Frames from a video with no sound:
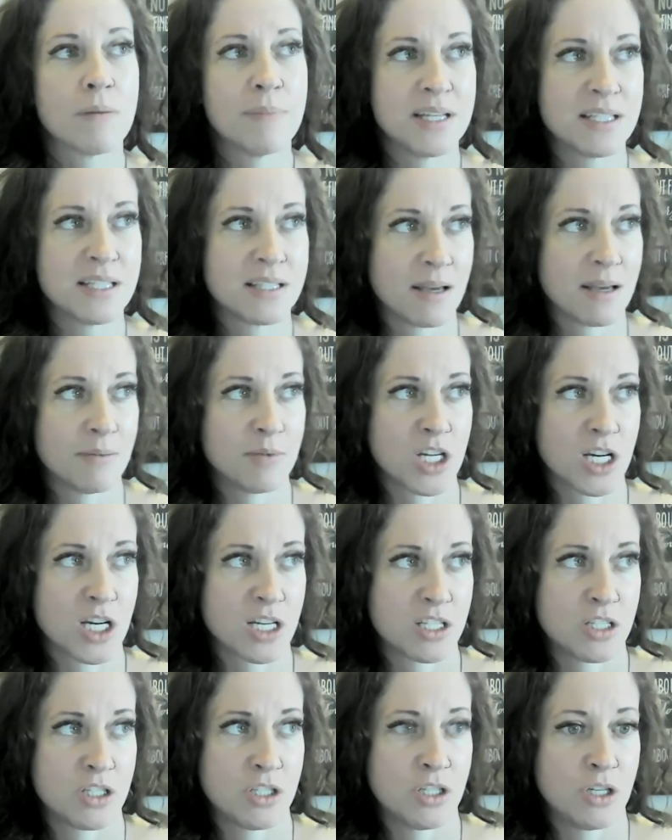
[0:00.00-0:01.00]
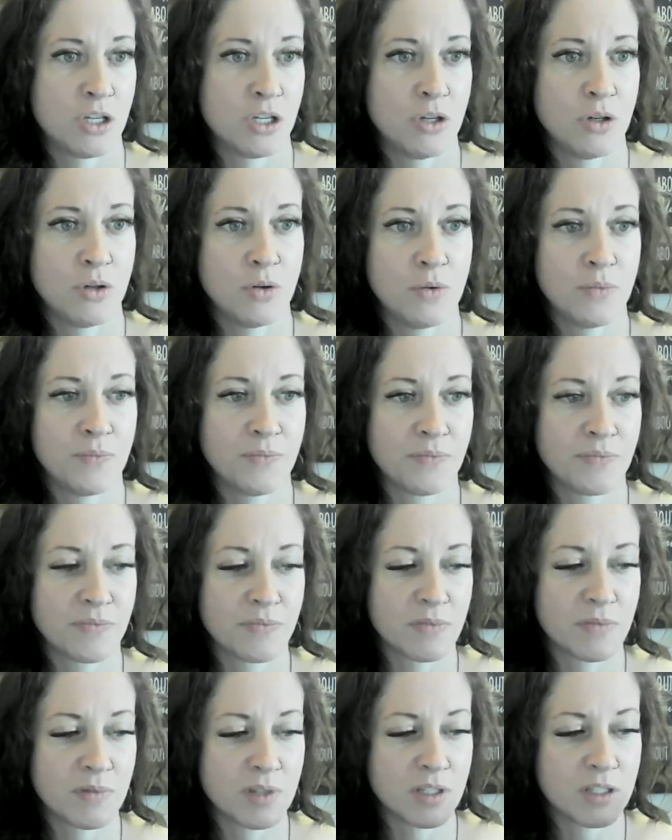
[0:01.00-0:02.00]
or be subject
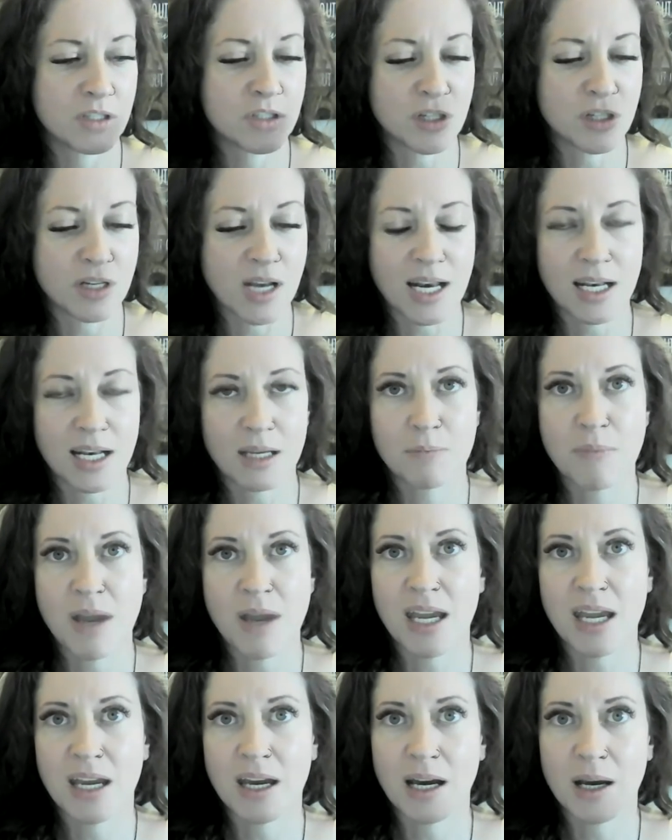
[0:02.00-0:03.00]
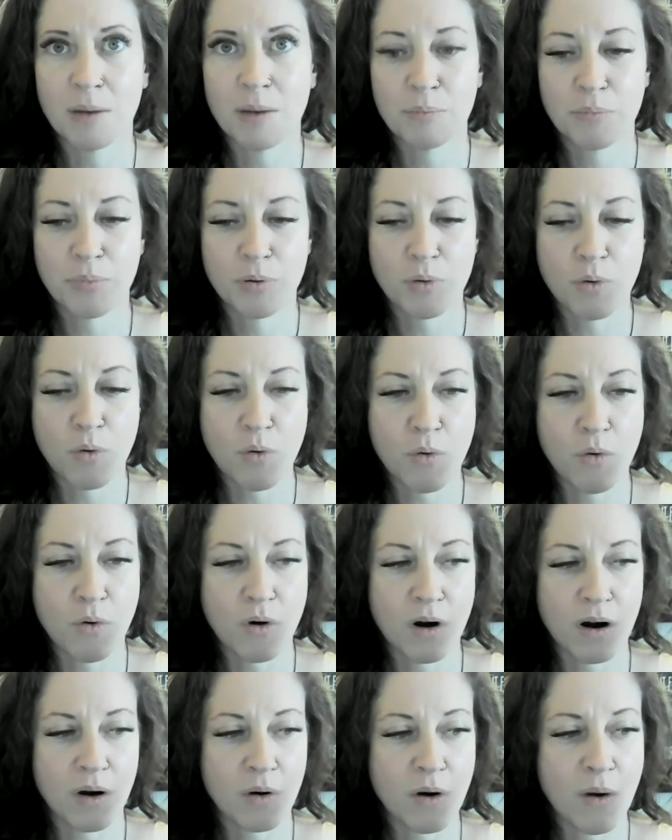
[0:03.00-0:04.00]
to genetic makeup
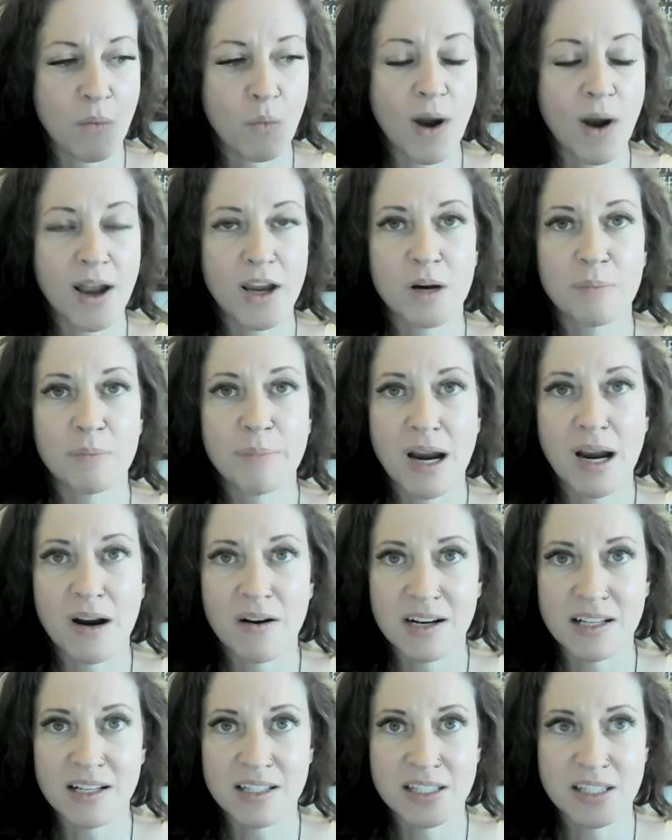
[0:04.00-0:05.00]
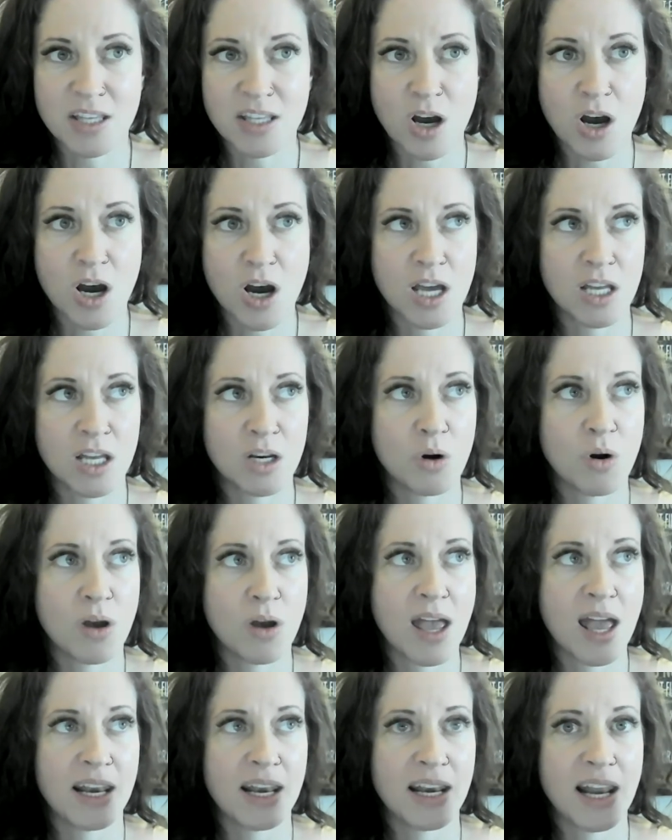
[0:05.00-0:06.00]
or what your parents thought
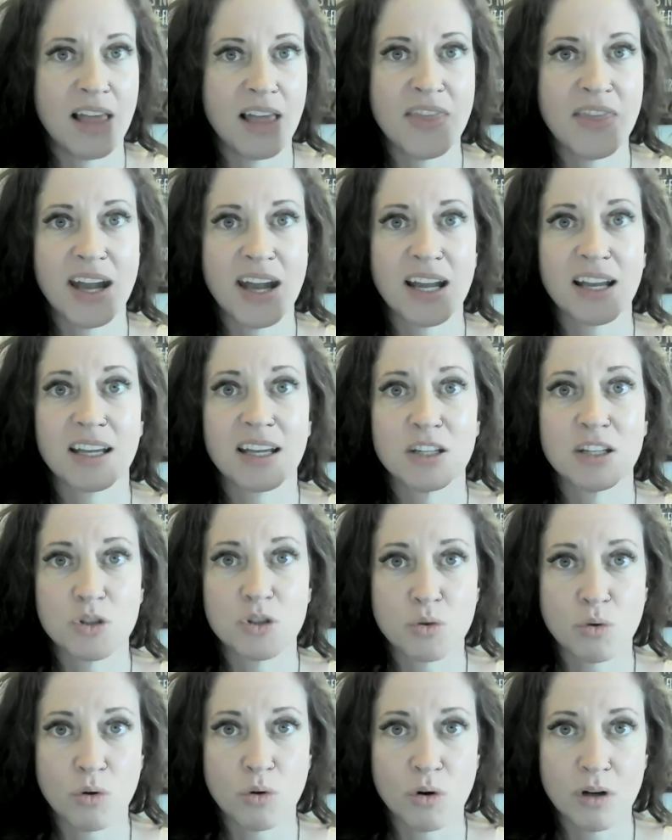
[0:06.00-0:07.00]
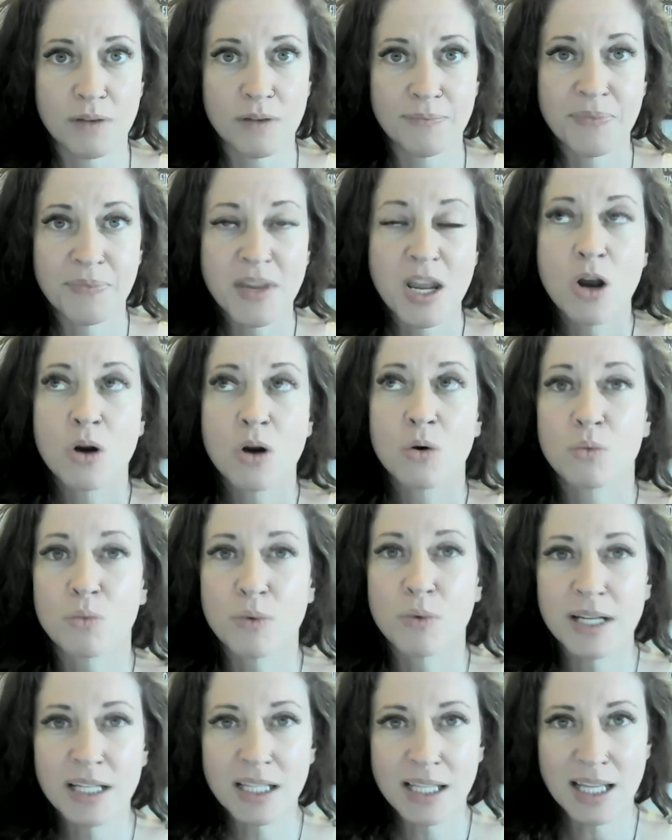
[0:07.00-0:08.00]
and that control.
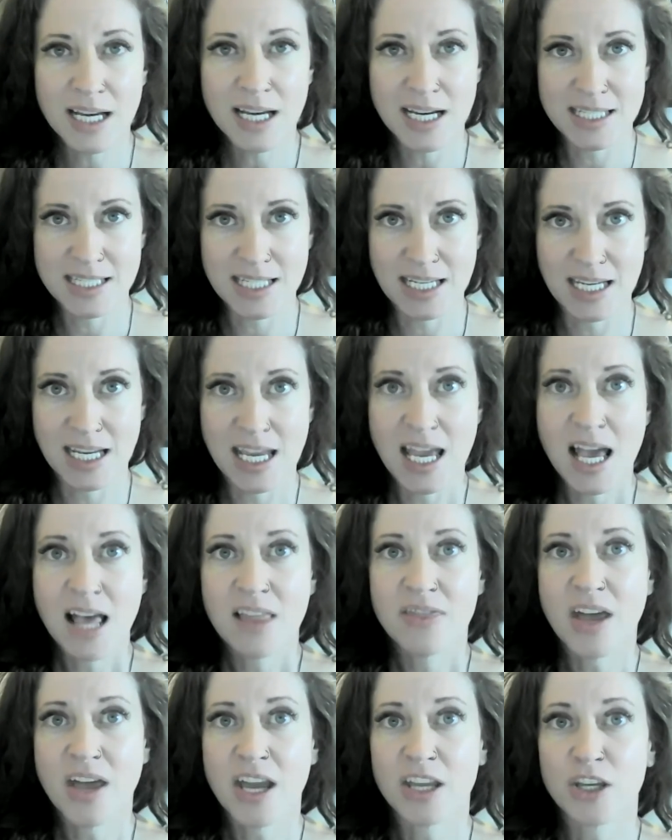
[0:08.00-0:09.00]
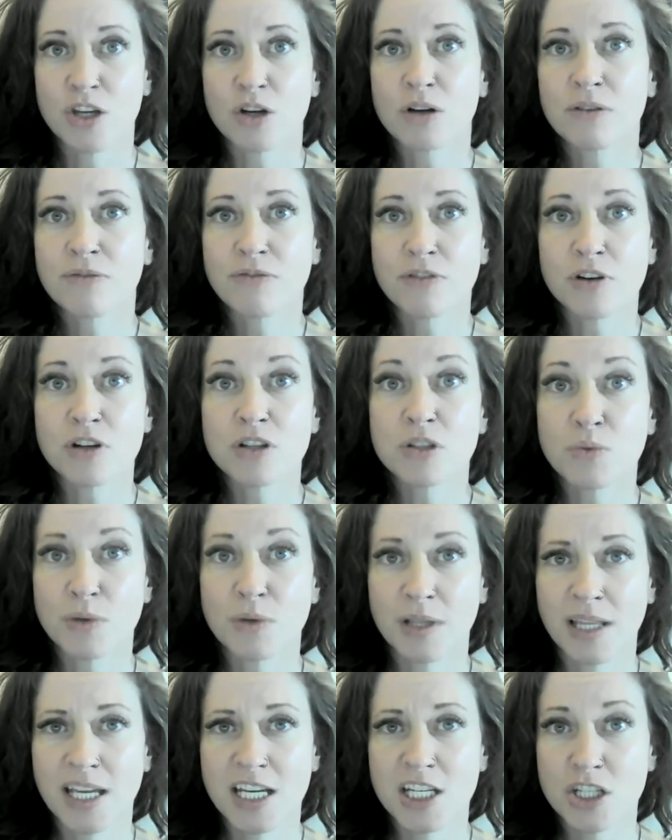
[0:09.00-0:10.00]
Realizing that your
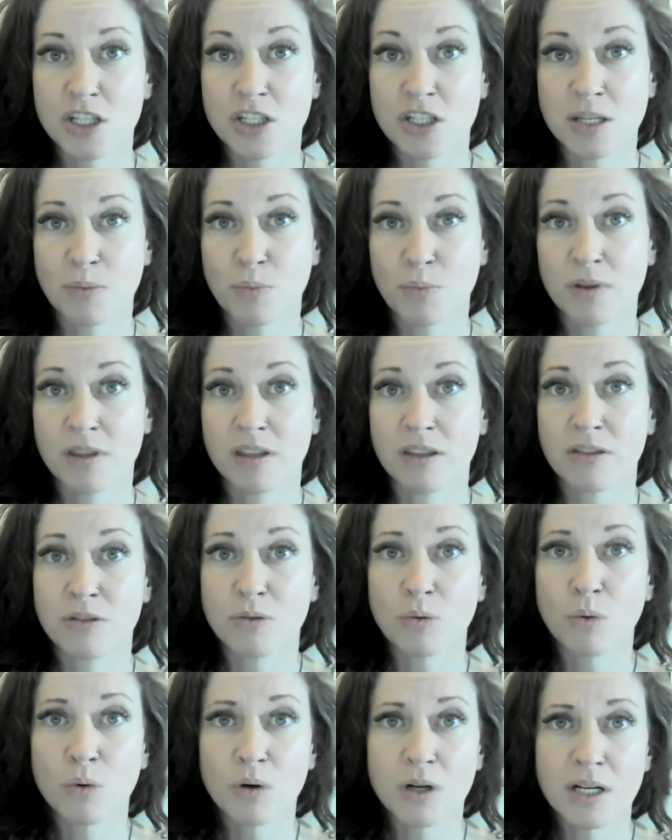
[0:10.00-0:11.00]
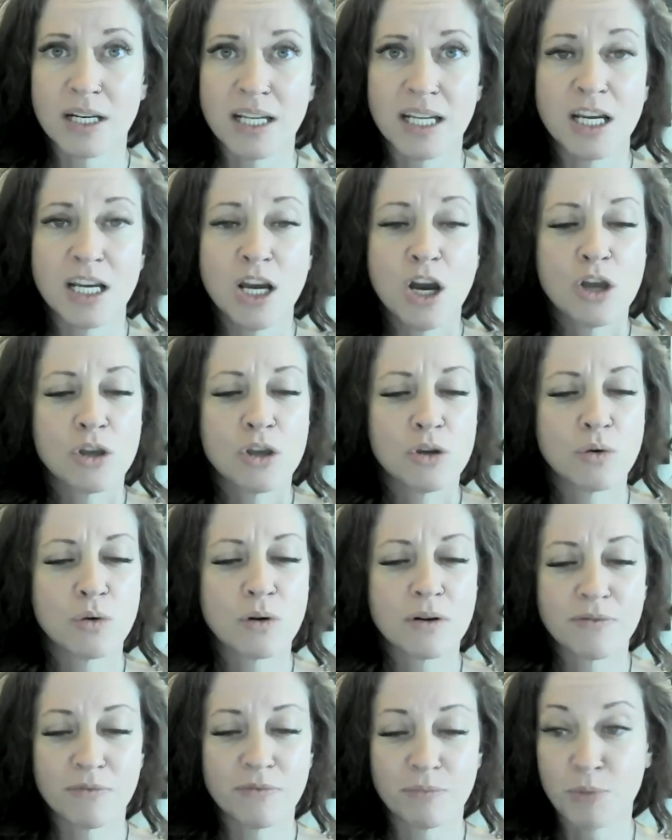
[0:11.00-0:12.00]
first relationship with authority,
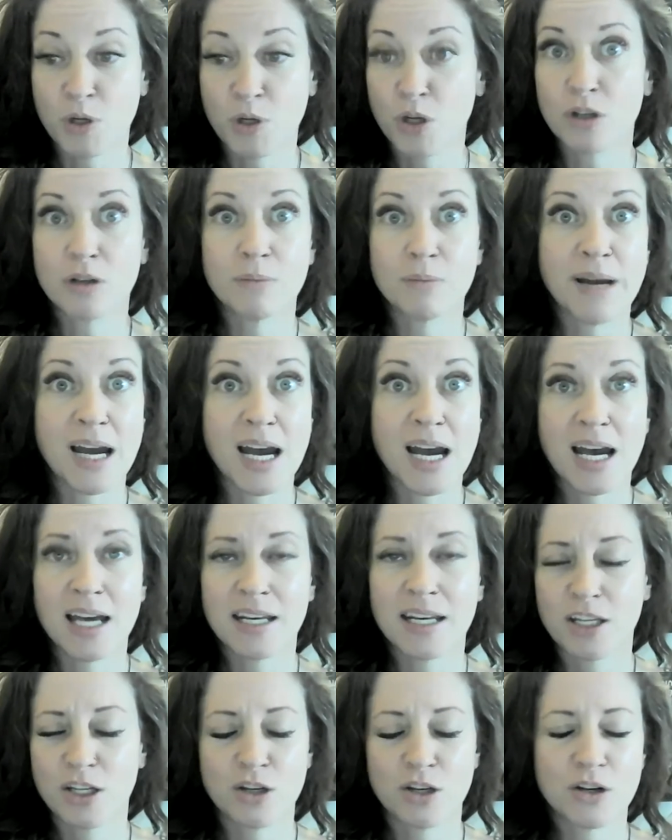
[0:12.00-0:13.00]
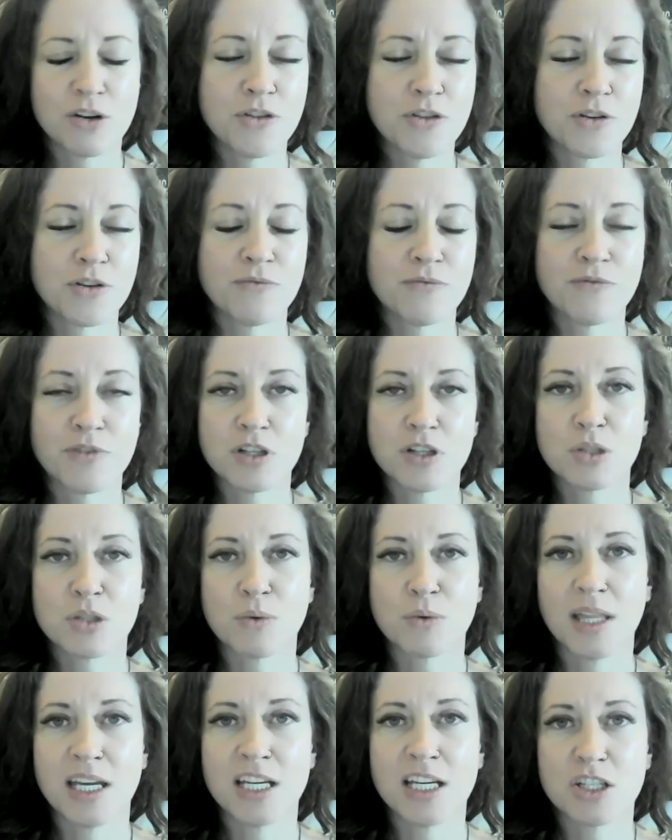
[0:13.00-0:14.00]
your good or bad, your
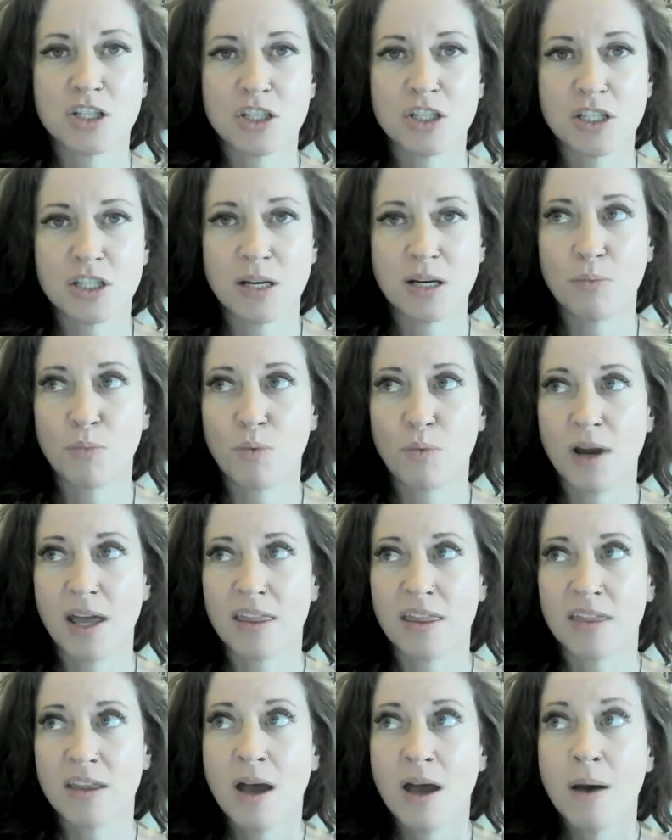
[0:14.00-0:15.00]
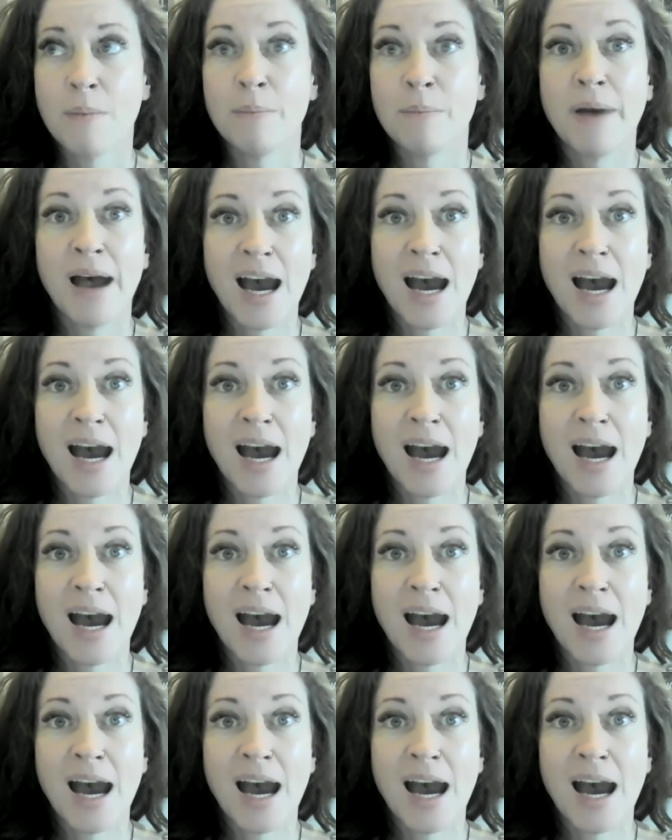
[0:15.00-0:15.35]
first relationship with